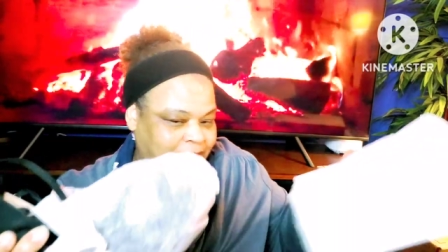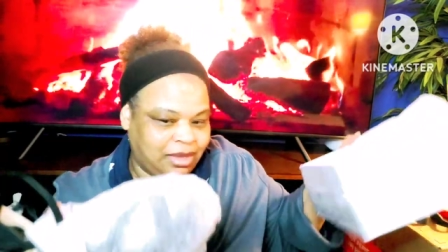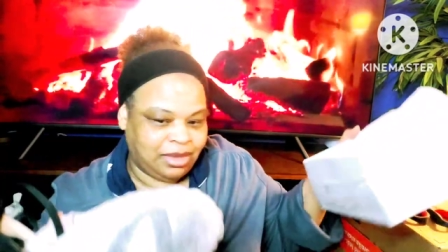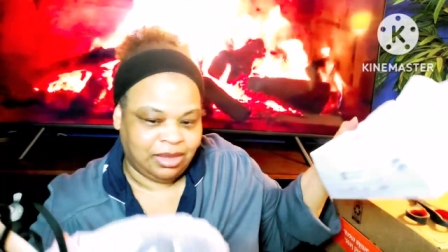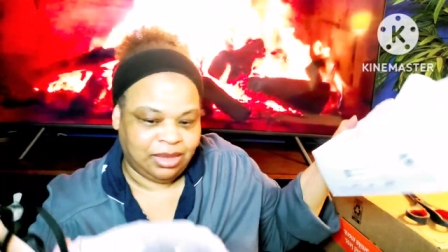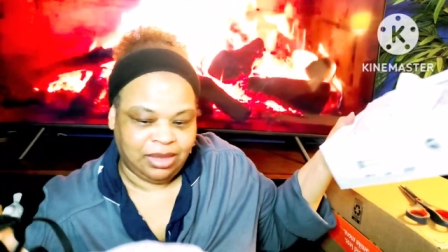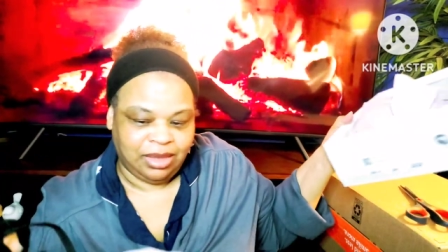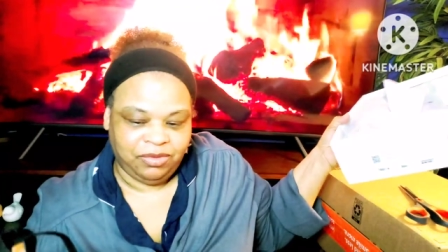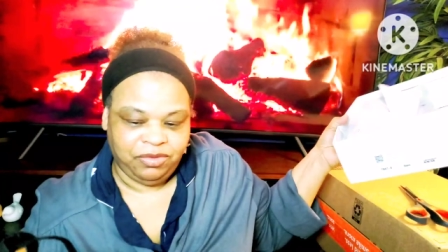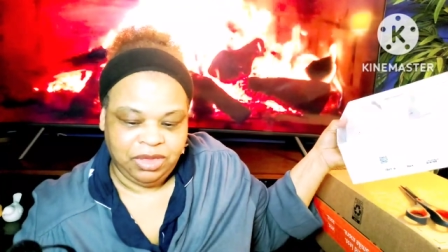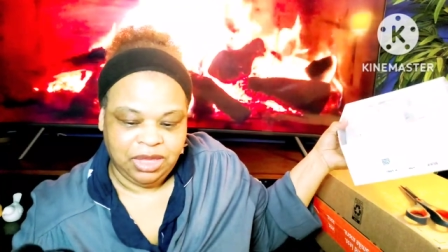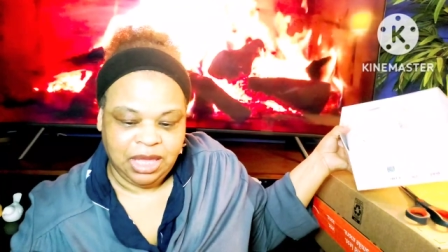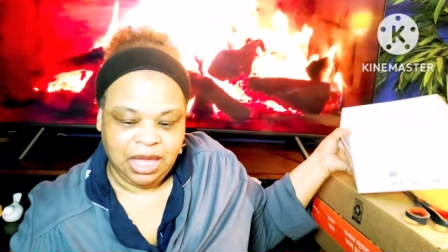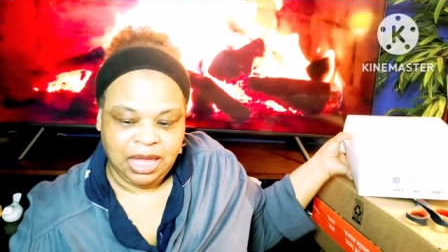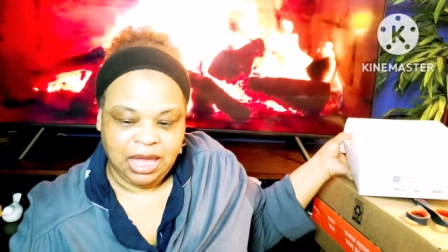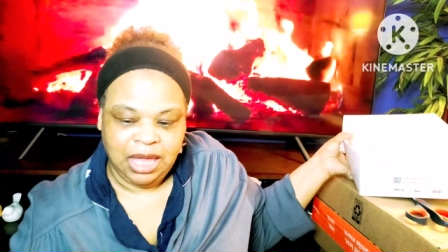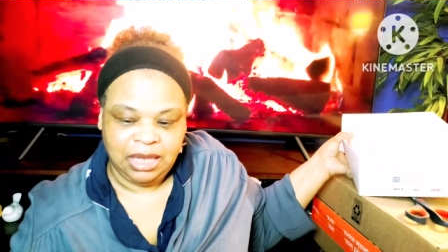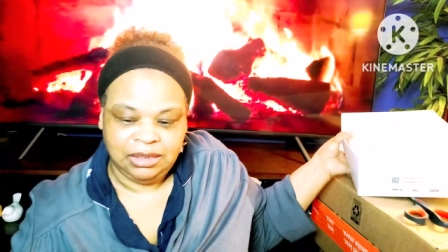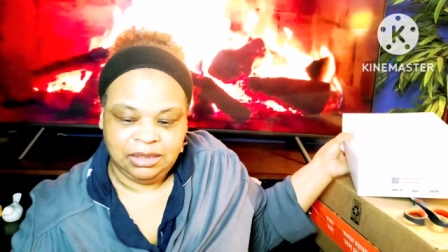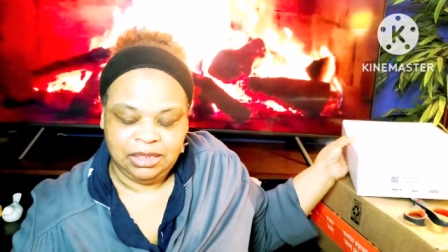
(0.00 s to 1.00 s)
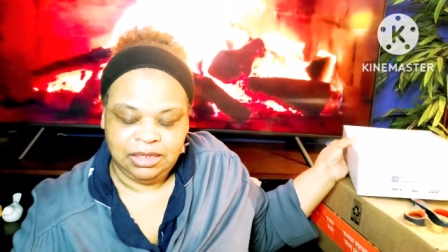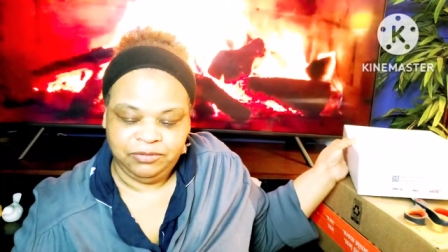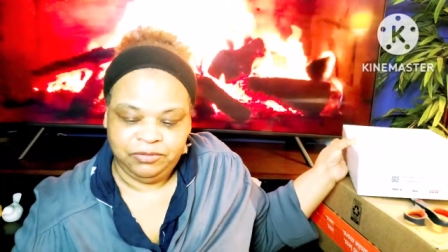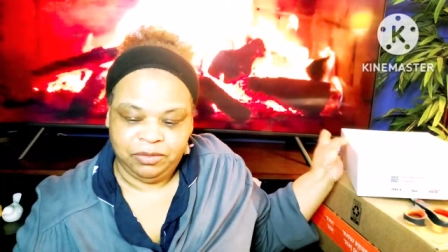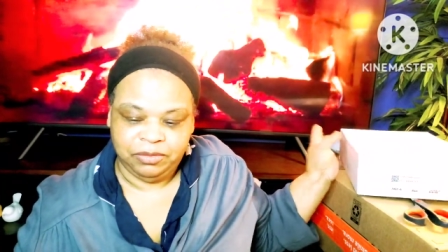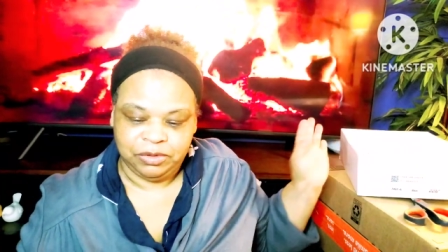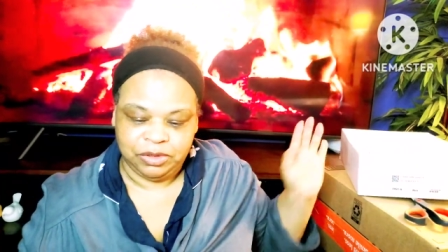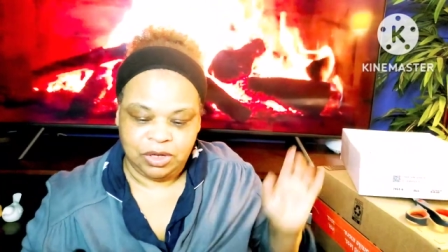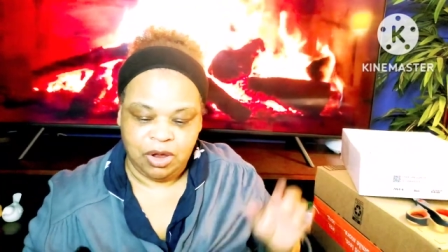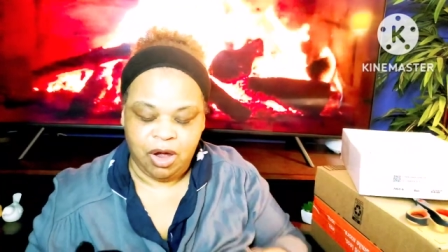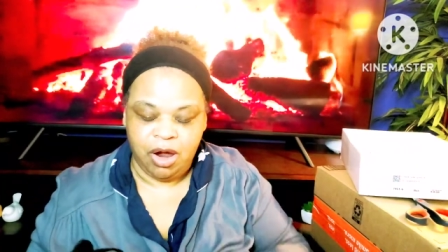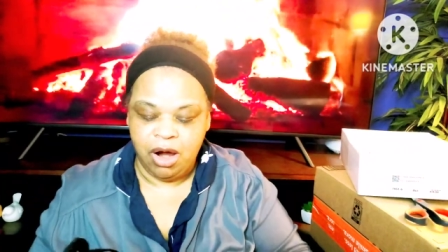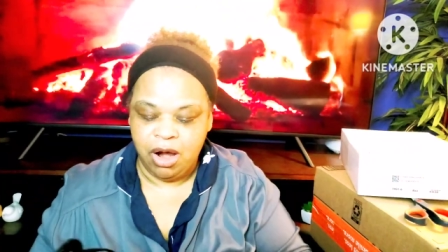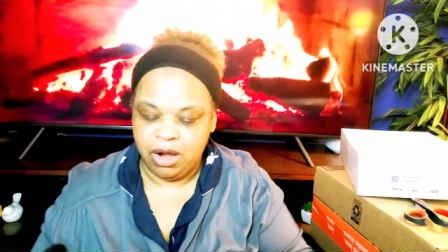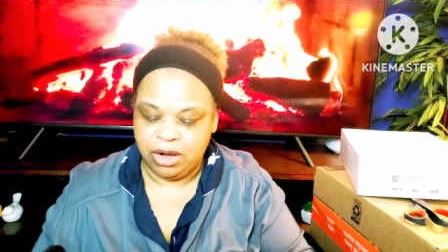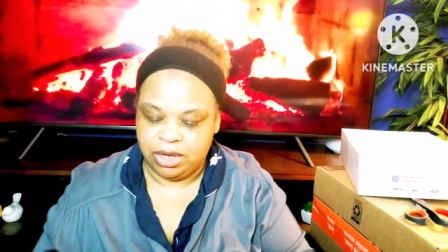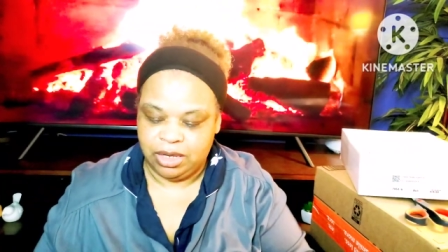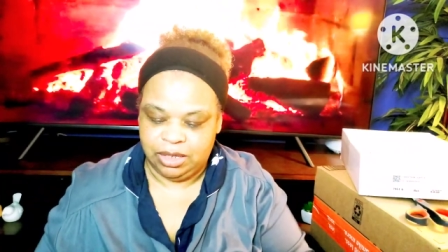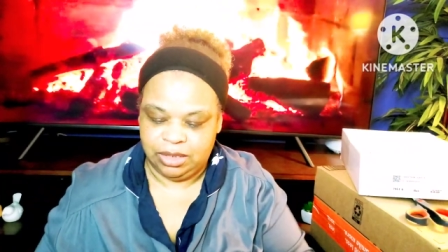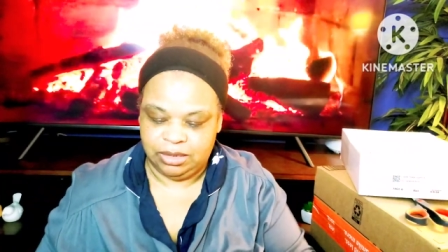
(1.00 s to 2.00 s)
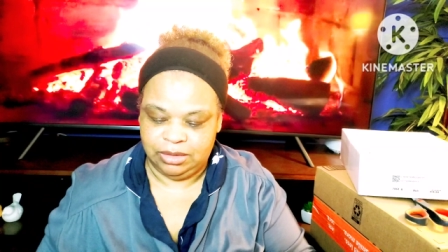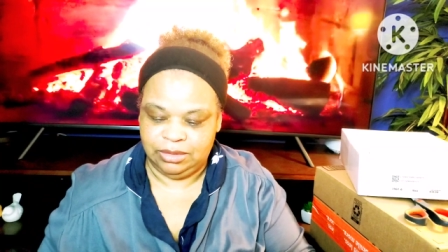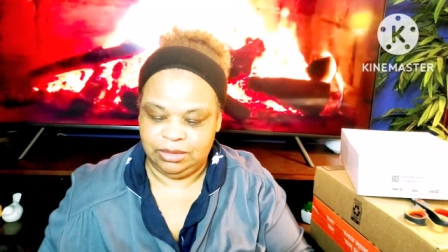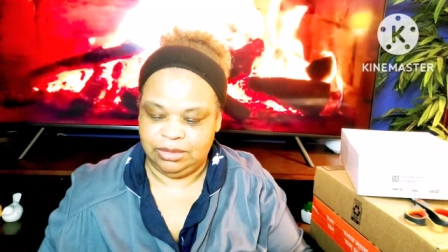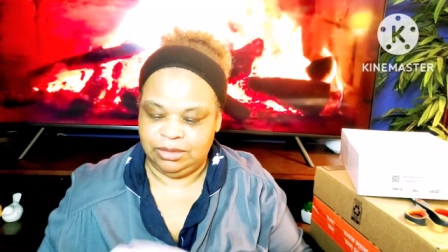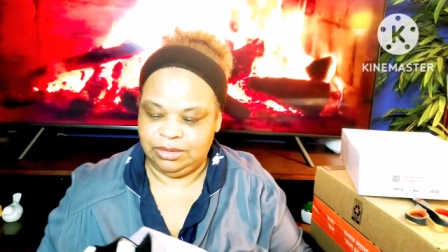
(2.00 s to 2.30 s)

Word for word: I think I got these from Target.